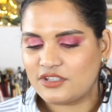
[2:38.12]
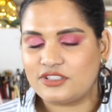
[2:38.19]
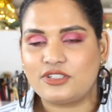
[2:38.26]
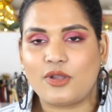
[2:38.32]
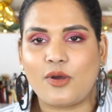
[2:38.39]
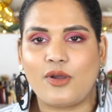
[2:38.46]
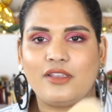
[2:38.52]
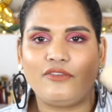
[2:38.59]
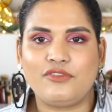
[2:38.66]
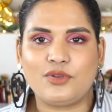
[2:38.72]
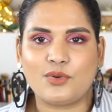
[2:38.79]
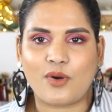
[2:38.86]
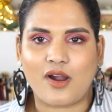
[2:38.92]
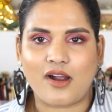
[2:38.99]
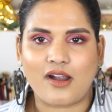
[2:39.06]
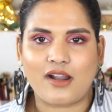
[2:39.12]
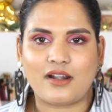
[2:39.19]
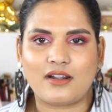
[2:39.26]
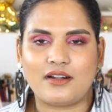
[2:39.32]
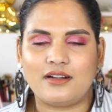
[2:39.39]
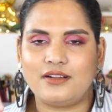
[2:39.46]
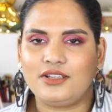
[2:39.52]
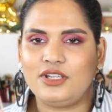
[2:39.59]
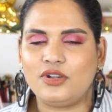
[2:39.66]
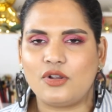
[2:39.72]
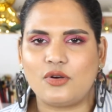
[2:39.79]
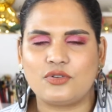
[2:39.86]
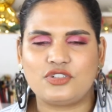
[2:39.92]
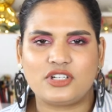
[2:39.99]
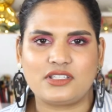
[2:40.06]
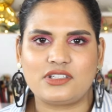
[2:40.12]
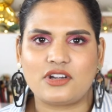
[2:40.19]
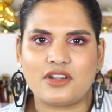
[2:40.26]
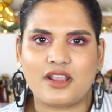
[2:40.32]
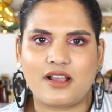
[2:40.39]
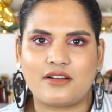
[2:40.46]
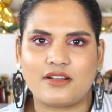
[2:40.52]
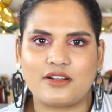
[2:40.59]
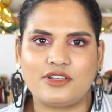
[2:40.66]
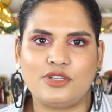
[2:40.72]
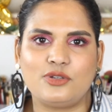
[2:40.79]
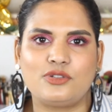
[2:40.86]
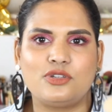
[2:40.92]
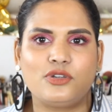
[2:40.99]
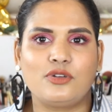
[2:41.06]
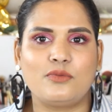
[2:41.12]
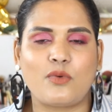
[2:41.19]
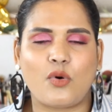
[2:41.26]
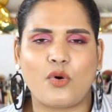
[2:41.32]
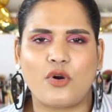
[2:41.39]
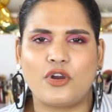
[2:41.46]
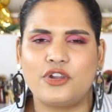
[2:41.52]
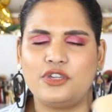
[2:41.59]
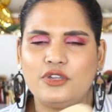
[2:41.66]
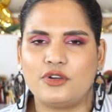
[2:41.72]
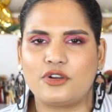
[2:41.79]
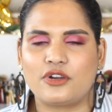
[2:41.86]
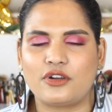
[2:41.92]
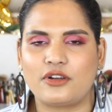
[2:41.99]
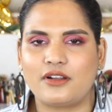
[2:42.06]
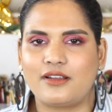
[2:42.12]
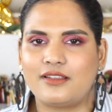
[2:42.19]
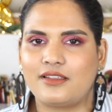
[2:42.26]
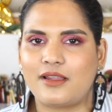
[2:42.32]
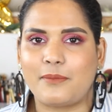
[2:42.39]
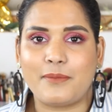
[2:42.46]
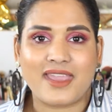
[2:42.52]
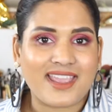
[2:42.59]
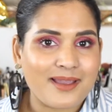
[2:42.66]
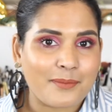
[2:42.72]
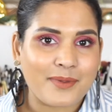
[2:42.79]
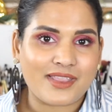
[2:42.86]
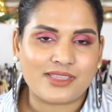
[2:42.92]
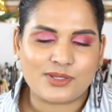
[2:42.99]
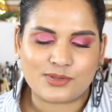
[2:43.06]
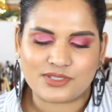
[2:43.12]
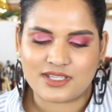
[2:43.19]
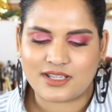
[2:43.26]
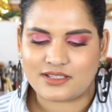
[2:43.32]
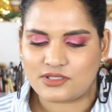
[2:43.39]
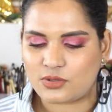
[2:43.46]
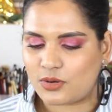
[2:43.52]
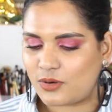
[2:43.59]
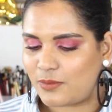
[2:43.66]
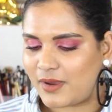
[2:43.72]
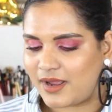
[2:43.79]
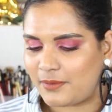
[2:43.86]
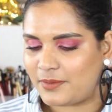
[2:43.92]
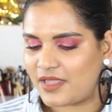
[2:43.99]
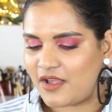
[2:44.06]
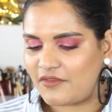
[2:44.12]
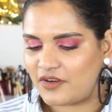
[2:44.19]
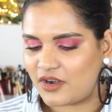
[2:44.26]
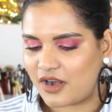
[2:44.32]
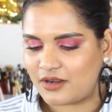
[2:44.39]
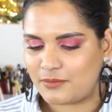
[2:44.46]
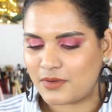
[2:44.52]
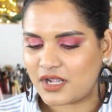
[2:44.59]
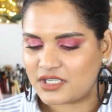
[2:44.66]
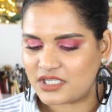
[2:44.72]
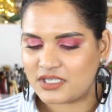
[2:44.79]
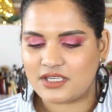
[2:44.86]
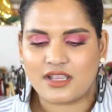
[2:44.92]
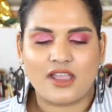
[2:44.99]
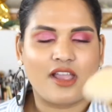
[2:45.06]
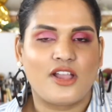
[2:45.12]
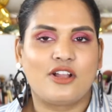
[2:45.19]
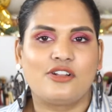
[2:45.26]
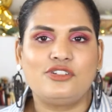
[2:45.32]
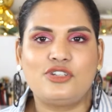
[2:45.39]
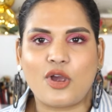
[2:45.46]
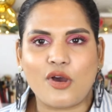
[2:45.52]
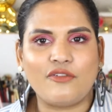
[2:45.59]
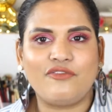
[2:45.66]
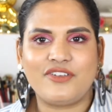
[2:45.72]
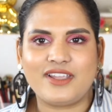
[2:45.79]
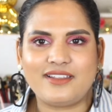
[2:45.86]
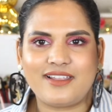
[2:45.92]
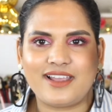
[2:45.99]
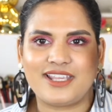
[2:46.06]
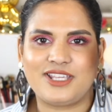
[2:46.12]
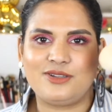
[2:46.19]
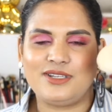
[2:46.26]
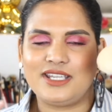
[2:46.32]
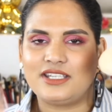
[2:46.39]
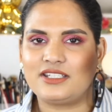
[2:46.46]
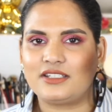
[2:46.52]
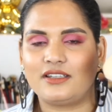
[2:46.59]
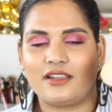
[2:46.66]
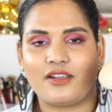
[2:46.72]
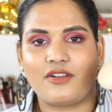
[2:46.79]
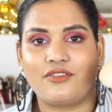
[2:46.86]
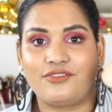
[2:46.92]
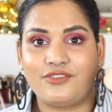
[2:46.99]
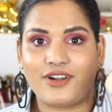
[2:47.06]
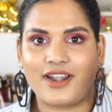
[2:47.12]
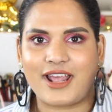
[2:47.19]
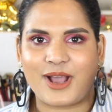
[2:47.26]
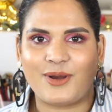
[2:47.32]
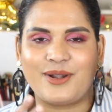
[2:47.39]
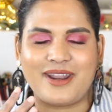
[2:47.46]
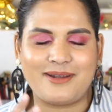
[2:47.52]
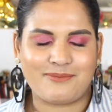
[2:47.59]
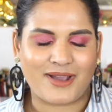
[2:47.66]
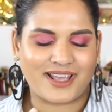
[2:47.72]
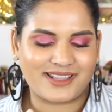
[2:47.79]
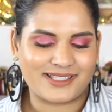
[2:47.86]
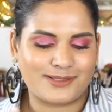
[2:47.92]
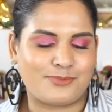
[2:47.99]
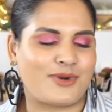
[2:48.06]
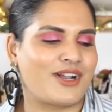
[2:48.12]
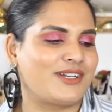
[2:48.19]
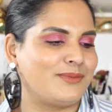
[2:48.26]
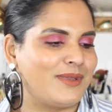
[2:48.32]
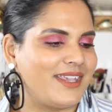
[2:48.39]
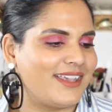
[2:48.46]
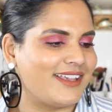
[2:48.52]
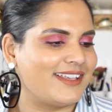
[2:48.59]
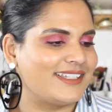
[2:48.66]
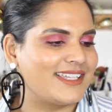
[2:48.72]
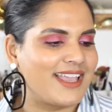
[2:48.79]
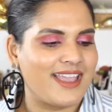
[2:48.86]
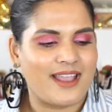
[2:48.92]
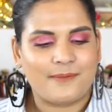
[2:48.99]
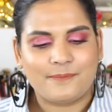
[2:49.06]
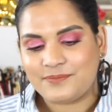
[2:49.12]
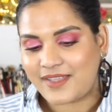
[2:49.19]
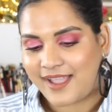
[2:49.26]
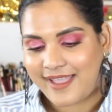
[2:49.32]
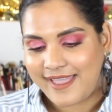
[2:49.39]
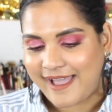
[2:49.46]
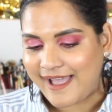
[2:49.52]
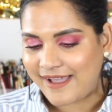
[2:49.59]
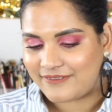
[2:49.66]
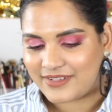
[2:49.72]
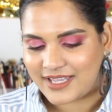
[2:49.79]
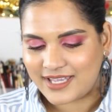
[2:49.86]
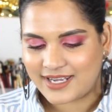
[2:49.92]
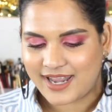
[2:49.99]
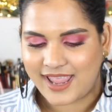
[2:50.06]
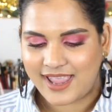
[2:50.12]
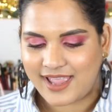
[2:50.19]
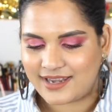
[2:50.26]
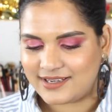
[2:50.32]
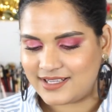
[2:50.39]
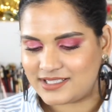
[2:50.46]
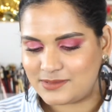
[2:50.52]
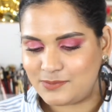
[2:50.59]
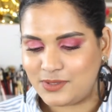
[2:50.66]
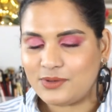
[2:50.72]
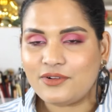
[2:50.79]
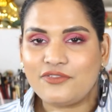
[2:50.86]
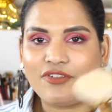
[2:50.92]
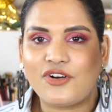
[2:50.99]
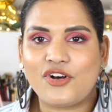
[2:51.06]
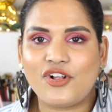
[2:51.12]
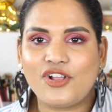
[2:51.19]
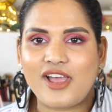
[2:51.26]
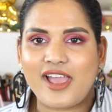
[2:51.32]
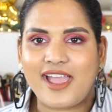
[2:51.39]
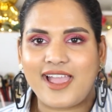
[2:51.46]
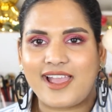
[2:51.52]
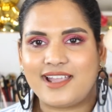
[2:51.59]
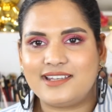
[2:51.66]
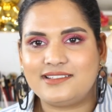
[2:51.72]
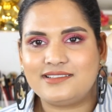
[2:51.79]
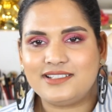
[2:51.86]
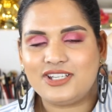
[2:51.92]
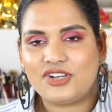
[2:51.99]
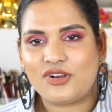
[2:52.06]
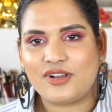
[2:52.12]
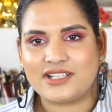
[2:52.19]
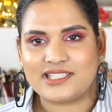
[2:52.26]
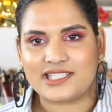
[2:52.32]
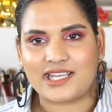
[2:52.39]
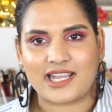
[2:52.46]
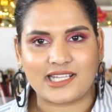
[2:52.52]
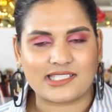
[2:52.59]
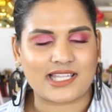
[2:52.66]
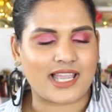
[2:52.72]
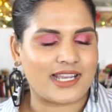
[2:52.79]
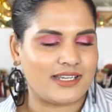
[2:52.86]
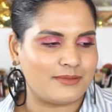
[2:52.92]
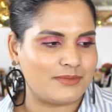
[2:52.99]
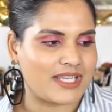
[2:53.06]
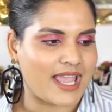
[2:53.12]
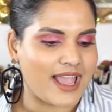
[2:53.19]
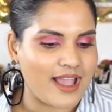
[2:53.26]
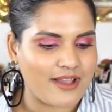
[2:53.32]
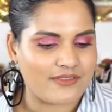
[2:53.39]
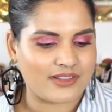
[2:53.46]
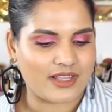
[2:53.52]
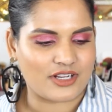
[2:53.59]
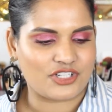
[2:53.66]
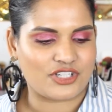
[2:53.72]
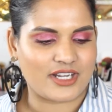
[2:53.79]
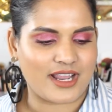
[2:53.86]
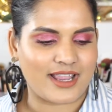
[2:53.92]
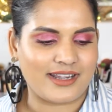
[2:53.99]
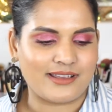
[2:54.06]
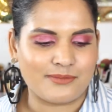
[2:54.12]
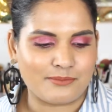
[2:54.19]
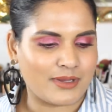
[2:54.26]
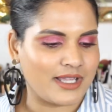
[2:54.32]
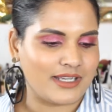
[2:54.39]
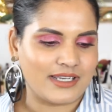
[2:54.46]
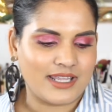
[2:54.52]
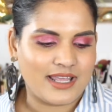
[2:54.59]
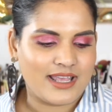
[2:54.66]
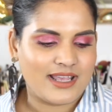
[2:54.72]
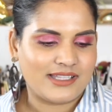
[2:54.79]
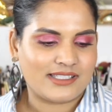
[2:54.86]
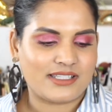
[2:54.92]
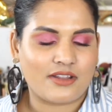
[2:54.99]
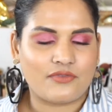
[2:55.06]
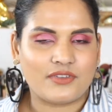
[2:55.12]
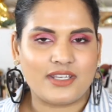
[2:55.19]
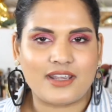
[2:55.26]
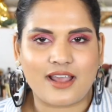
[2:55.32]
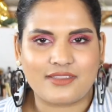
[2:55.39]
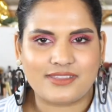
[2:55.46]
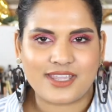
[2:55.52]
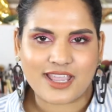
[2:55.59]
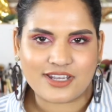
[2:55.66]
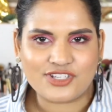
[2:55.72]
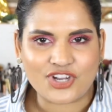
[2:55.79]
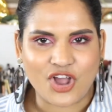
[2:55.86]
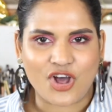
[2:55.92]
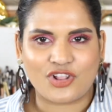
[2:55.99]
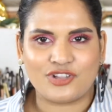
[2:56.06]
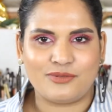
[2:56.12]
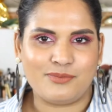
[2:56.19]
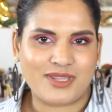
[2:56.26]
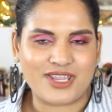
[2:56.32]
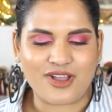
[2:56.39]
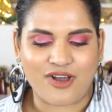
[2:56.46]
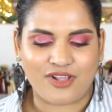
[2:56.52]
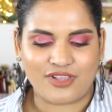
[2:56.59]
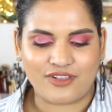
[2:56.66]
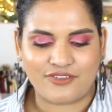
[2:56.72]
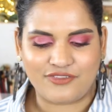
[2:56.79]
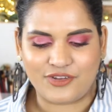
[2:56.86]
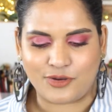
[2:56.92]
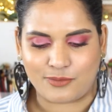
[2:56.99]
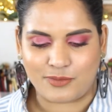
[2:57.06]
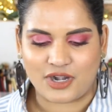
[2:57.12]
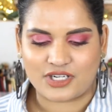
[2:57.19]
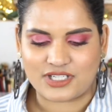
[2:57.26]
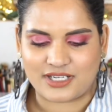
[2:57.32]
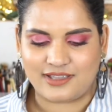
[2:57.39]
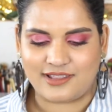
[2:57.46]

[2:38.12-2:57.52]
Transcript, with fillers: So if you are, you know, just starting out on YouTube, or you're a makeup enthusiast or makeup lover on a budget, don't feel like you need to run out and buy this brush, because I have it and it's beautiful, and you know, it's a nice item to have, a luxury item, but it's definitely not the end all or be all of your brush